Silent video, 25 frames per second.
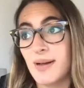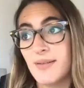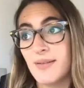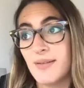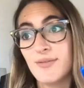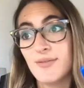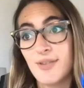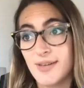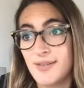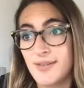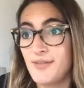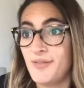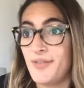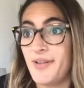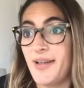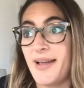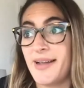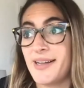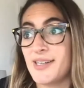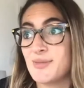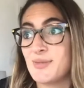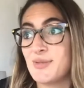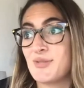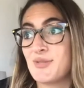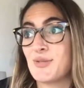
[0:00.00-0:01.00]
fun
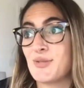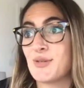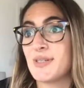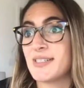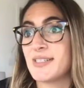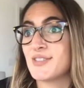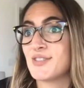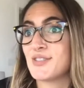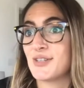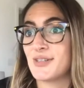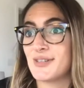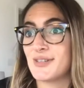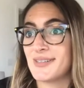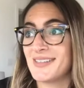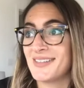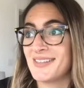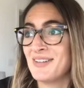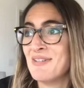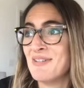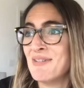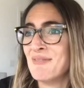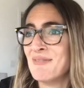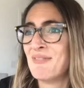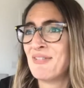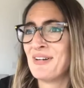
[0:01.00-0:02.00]
fact before I get started,
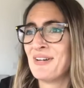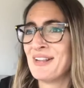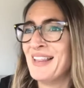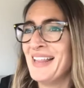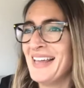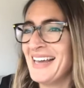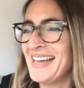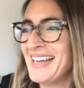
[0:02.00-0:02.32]
for